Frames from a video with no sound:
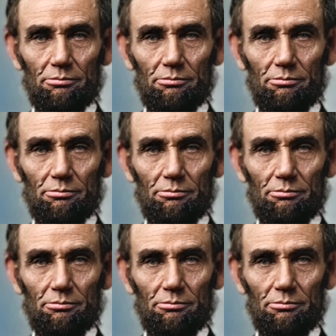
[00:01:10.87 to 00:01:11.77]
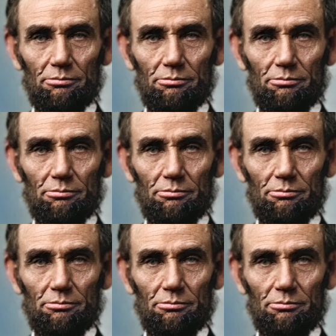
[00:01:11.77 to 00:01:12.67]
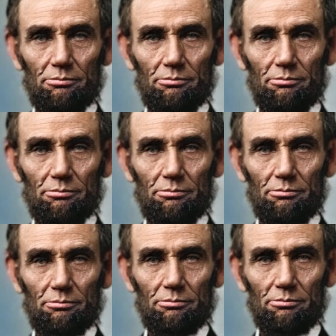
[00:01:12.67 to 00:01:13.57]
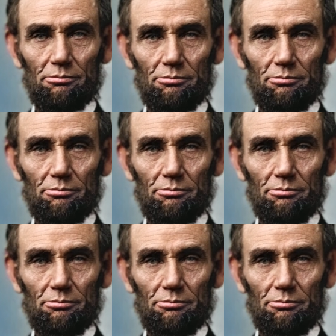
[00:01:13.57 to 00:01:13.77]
Nothing is said.